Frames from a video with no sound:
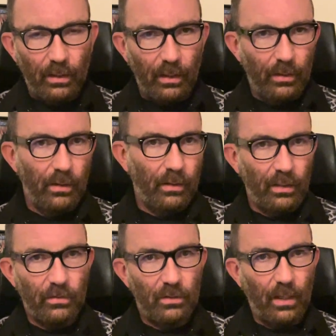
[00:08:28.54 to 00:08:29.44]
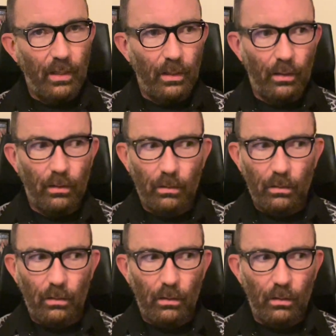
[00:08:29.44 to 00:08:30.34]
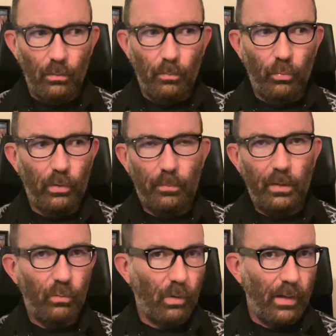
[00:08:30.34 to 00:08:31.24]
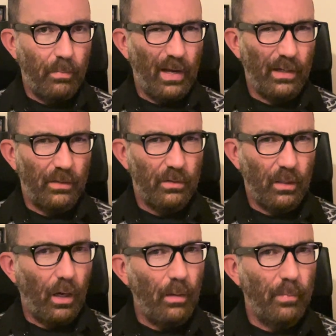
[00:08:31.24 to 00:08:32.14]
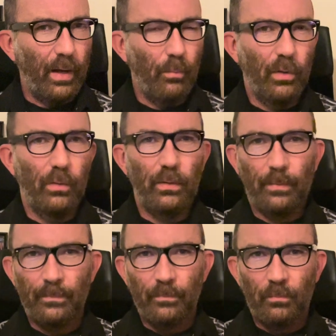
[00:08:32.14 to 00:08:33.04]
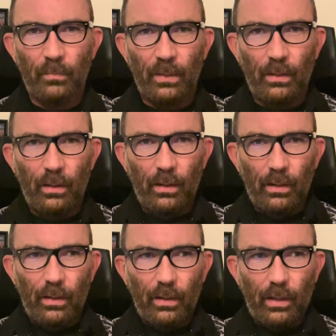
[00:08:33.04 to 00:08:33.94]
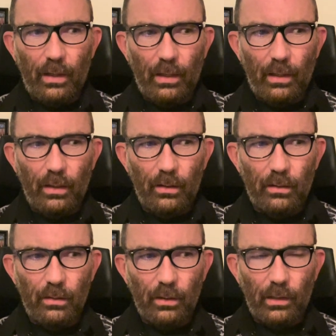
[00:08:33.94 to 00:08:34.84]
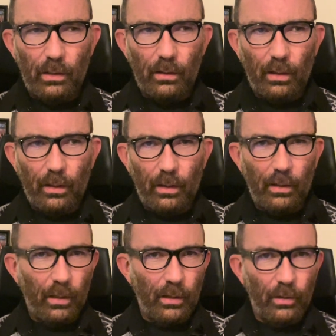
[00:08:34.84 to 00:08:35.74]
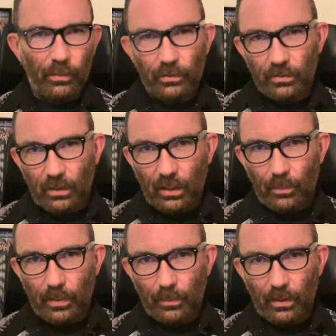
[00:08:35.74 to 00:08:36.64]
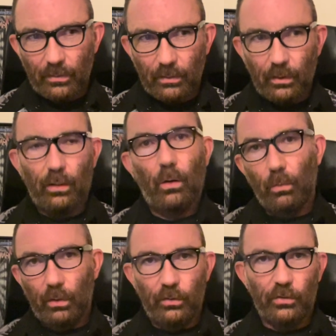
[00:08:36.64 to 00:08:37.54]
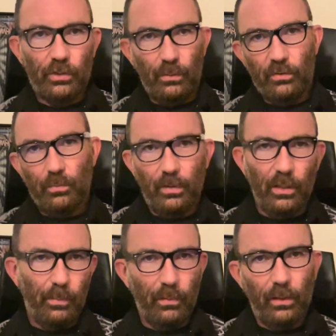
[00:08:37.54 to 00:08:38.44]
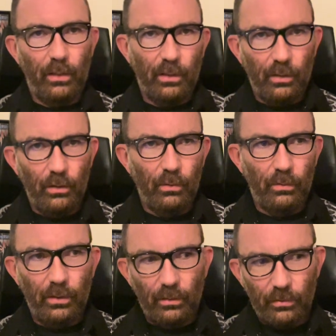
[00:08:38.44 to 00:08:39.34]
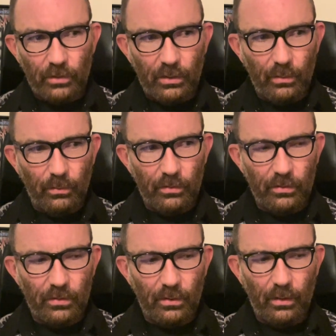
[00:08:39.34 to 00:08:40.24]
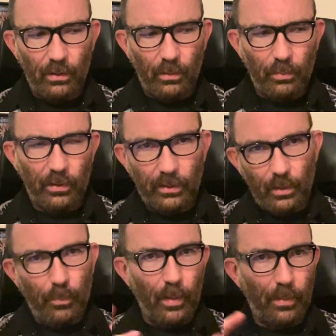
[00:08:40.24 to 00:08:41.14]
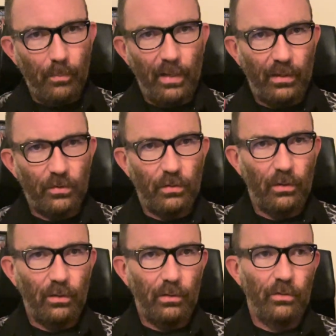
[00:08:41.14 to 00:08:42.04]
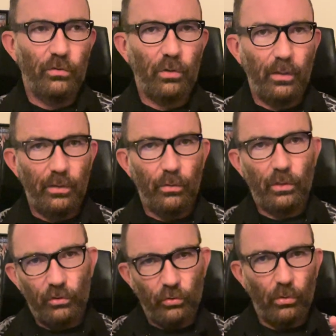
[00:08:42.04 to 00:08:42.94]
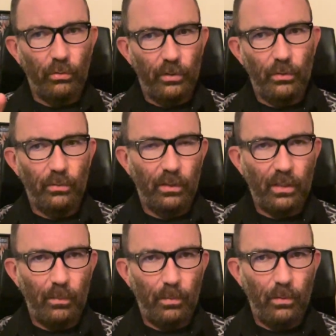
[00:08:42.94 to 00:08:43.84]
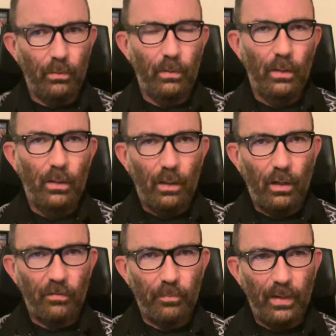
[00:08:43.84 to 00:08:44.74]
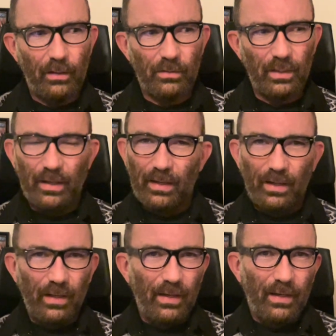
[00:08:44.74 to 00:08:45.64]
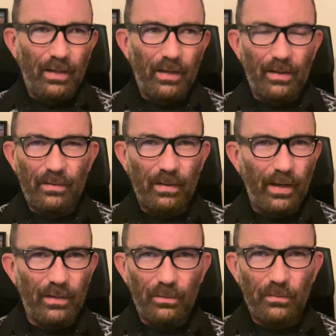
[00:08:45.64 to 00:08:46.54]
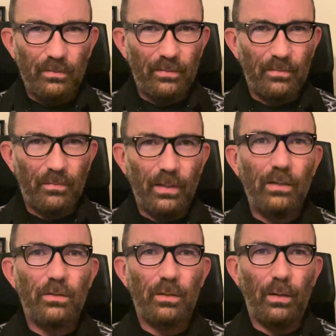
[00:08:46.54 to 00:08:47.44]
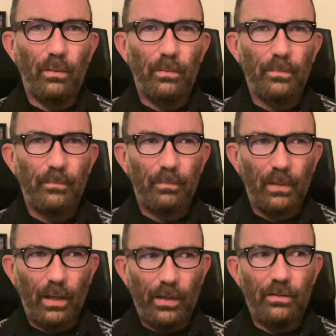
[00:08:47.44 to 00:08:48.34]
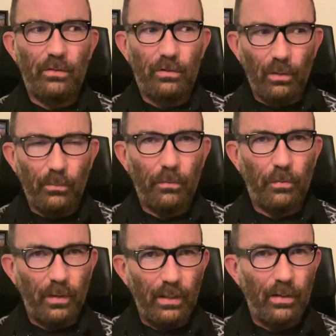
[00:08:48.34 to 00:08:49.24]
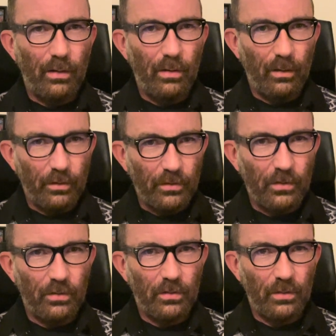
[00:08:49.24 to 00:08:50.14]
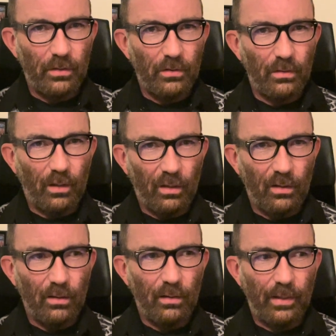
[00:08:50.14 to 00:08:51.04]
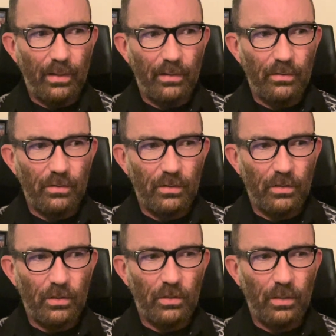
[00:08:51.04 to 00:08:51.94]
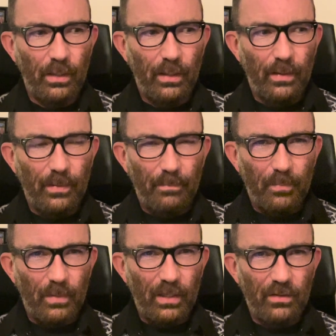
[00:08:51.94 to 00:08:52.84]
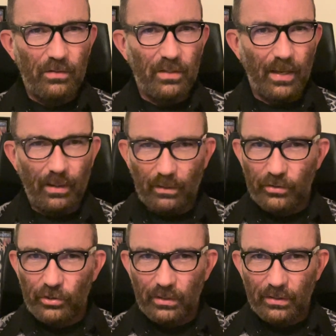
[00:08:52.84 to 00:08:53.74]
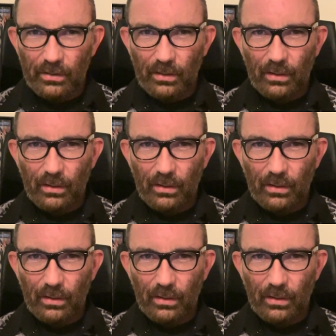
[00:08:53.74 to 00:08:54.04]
And then the next day would be right back into combat mode. And I know there's a lot of people out there like, oh, well, she was manipulating you. She was, playing the puppet master and trying to control you and keep you off balance. I don't think so. I don't think narcissists are as intelligent